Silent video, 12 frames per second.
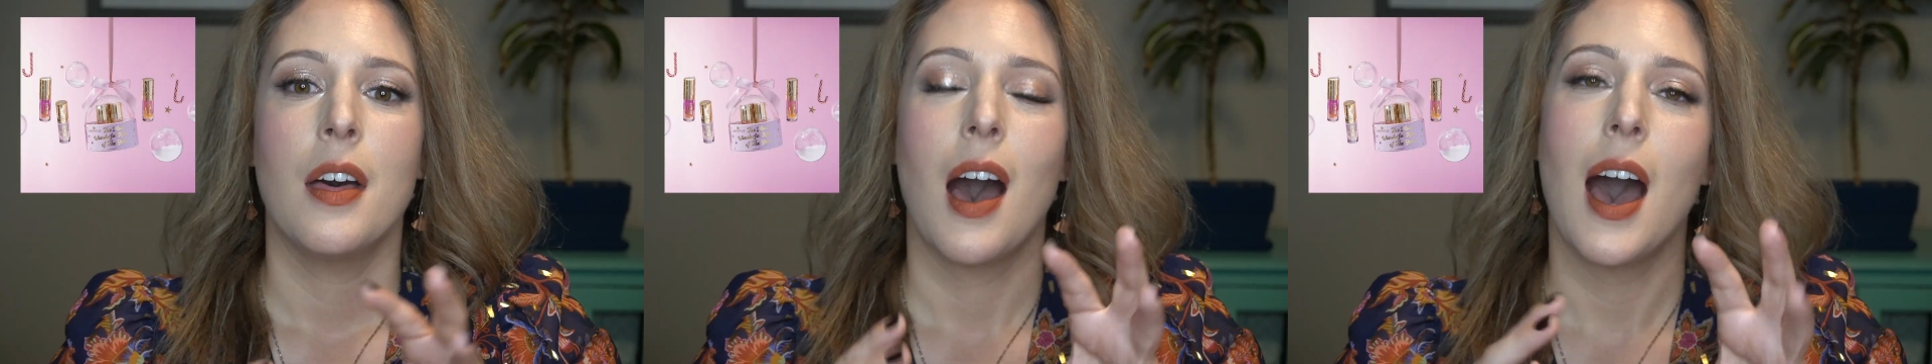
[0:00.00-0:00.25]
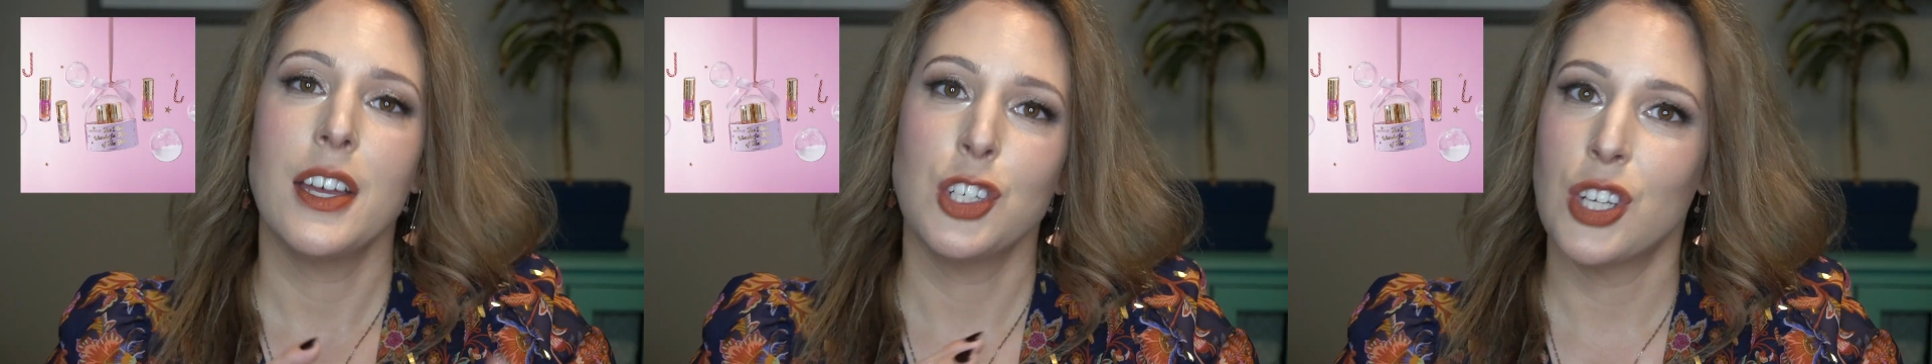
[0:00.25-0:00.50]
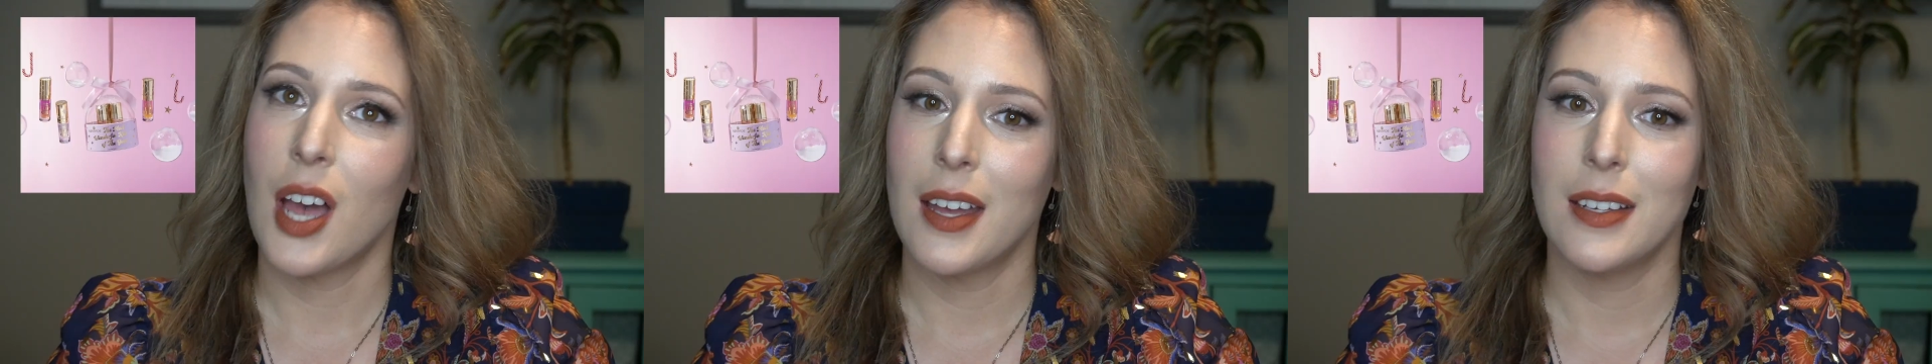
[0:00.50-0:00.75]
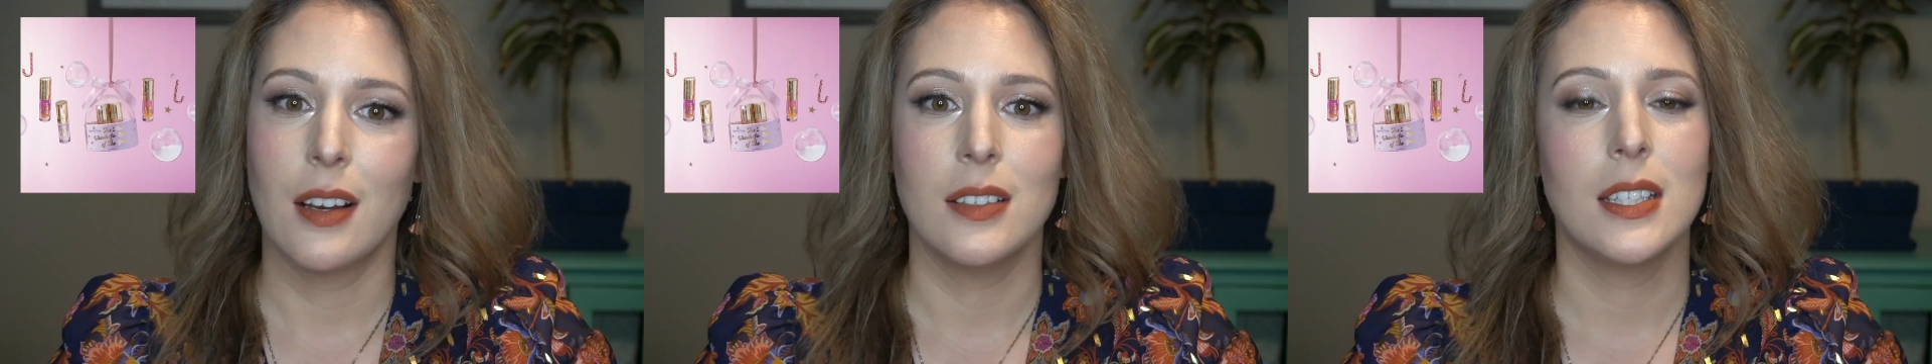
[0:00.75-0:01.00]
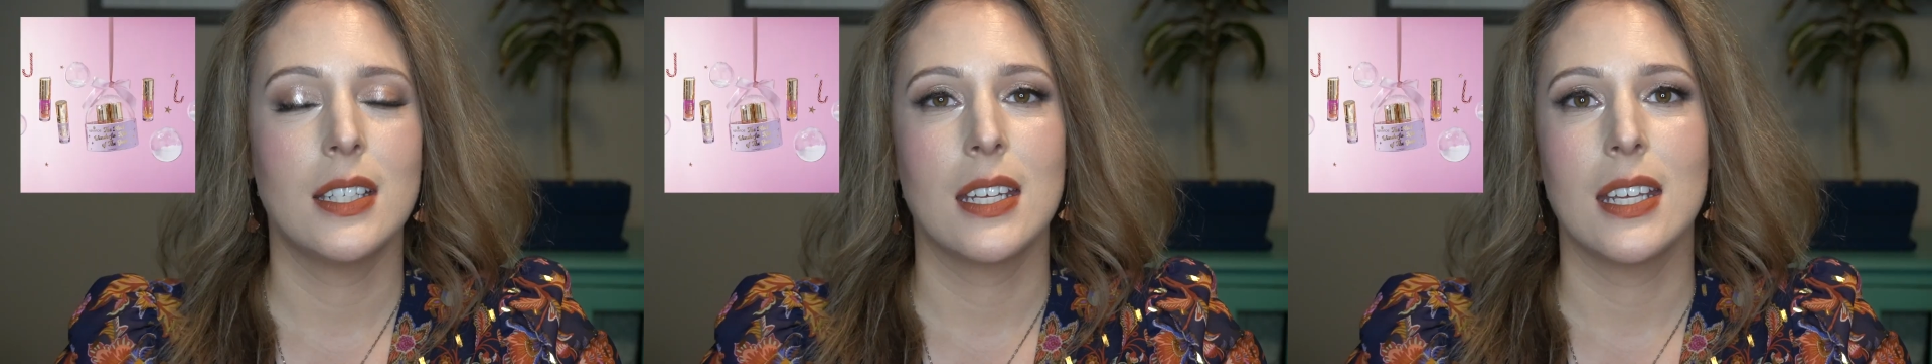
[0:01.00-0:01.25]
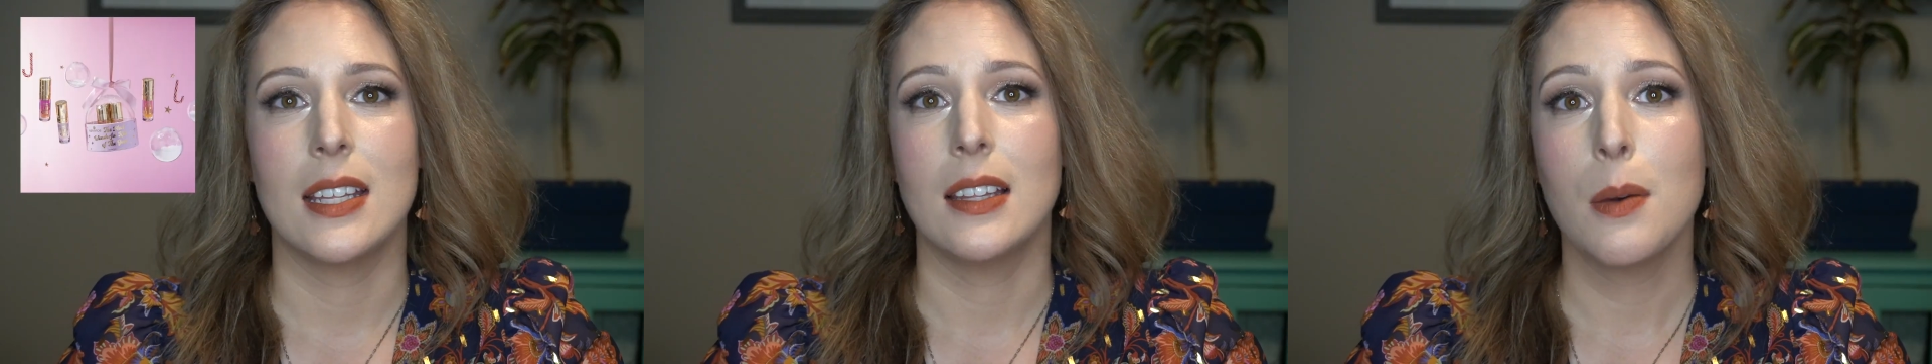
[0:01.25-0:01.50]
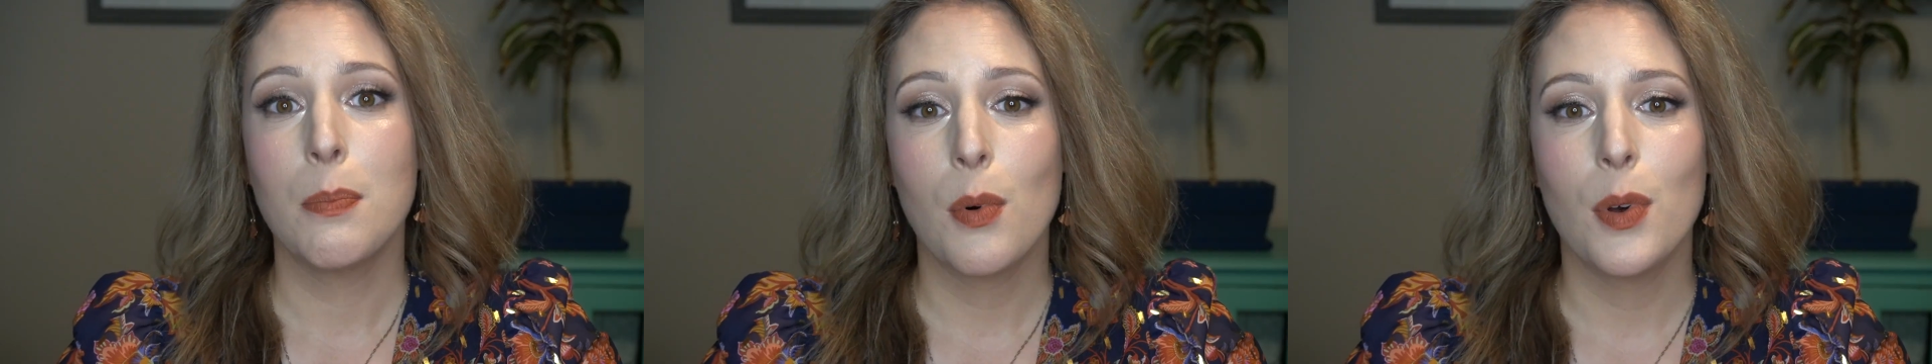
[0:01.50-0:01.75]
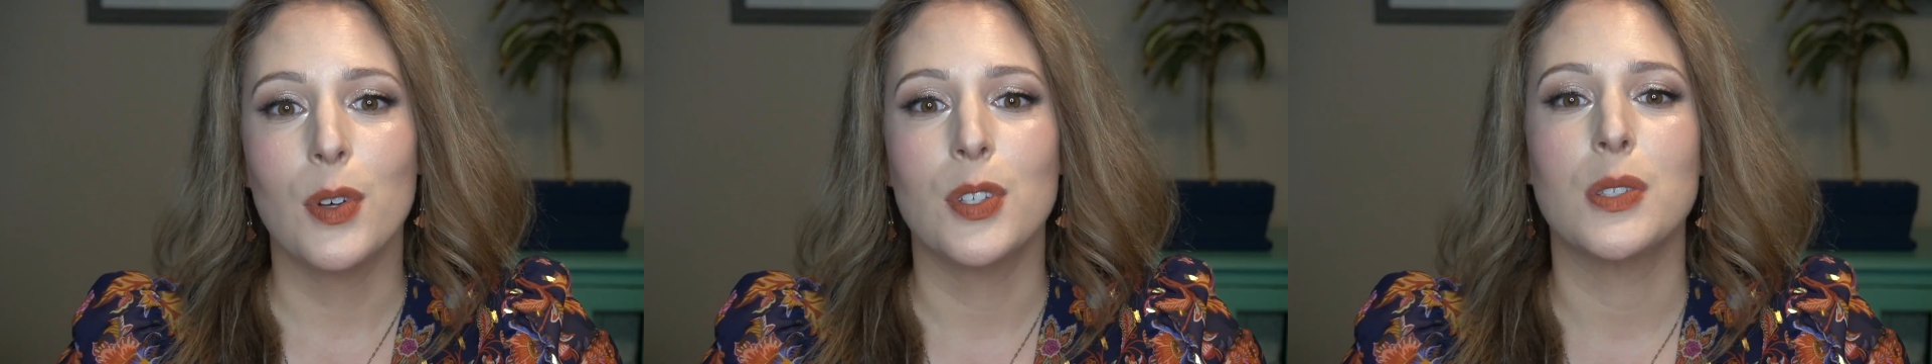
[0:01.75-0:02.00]
high shine, non-sticky lip
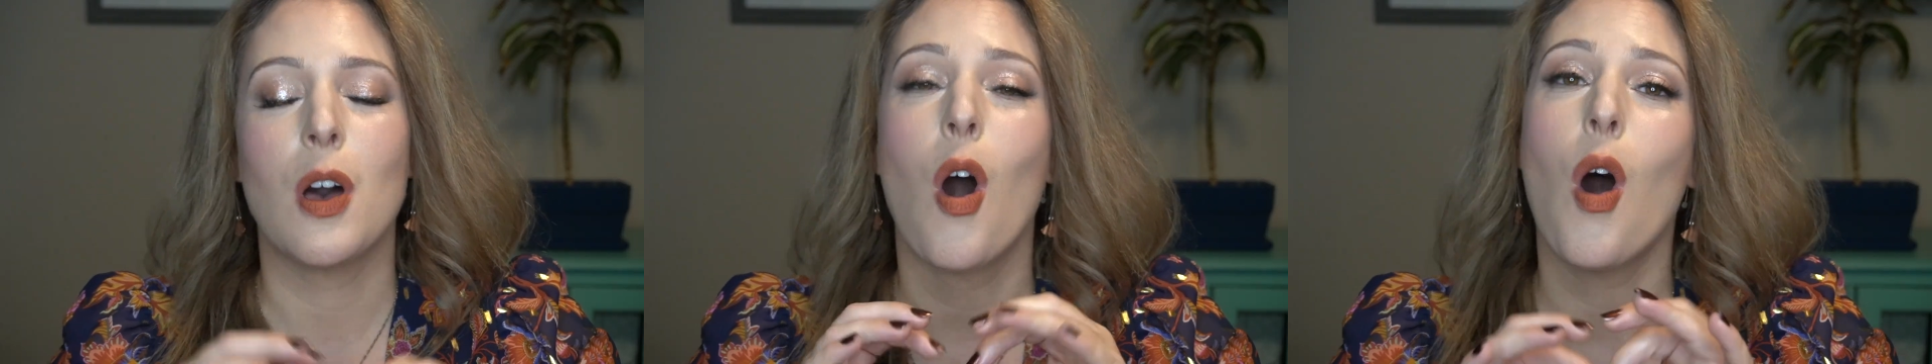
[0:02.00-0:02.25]
oils.